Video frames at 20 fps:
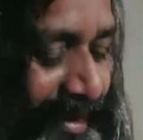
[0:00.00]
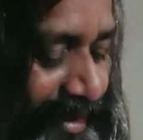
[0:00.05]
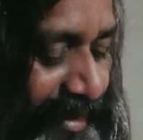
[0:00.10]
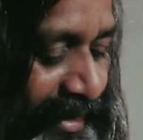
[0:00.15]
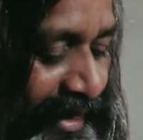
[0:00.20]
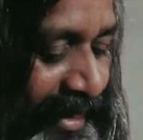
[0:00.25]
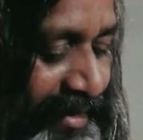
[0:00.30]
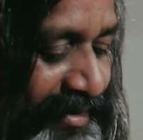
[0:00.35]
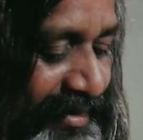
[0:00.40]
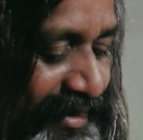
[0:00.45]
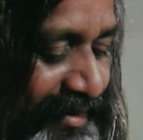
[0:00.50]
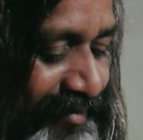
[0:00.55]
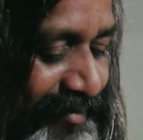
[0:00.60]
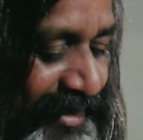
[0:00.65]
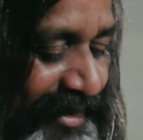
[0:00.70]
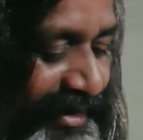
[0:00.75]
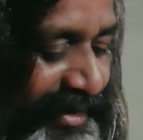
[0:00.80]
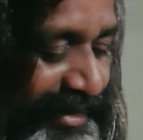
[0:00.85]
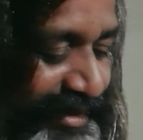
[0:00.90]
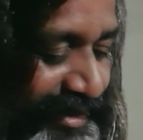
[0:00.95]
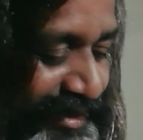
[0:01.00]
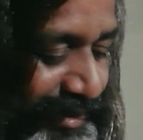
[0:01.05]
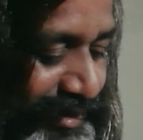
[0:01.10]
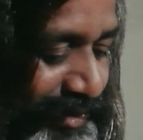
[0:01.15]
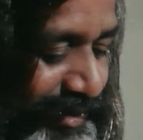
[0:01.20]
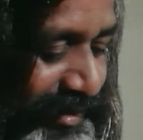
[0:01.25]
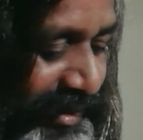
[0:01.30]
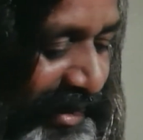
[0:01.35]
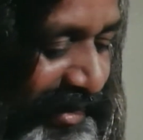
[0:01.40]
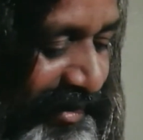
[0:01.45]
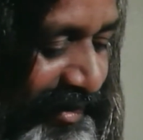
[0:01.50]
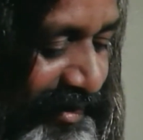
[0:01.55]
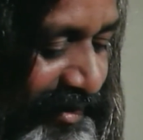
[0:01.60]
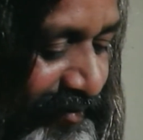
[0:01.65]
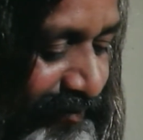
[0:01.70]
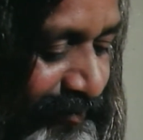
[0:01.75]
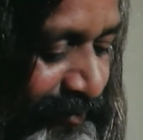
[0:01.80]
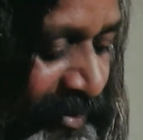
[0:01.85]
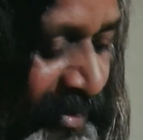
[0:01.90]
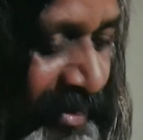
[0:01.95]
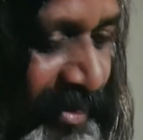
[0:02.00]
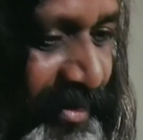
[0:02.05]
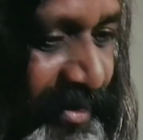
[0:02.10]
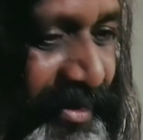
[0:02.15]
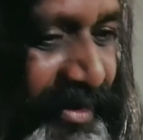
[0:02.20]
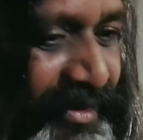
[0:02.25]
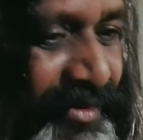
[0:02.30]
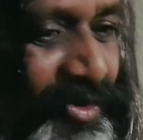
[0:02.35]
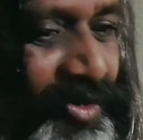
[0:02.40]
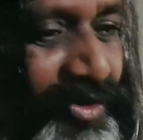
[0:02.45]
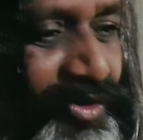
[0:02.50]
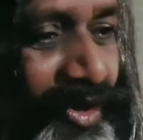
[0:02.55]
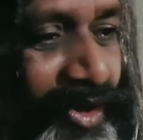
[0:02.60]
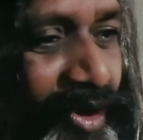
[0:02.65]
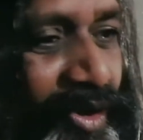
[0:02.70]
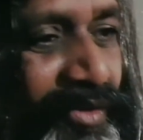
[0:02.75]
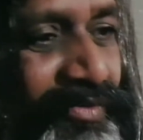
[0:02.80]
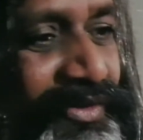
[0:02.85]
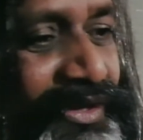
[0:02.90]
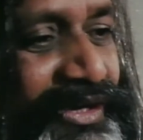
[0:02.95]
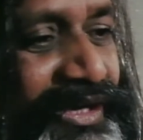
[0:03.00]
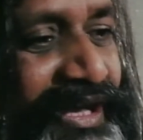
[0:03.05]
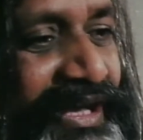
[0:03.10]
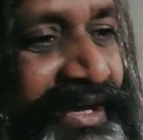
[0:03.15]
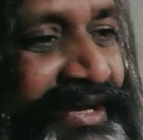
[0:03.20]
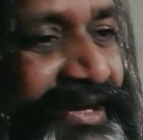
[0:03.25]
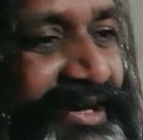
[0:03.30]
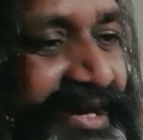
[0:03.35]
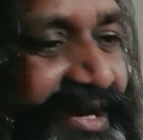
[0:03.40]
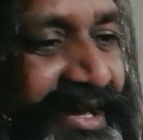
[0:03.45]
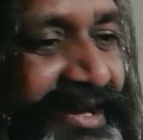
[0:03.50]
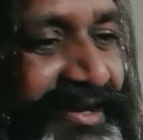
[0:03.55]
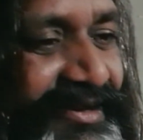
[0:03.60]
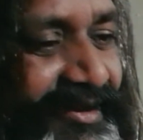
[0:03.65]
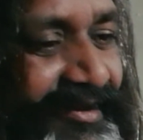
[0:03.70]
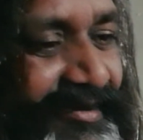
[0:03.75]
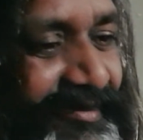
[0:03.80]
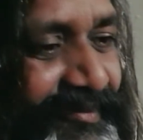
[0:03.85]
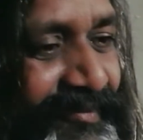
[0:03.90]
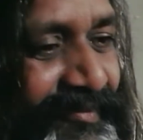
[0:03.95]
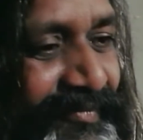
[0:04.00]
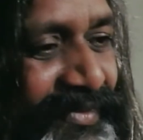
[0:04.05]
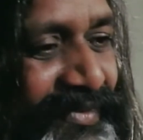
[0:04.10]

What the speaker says: The National Meditation Society does not offer a religion.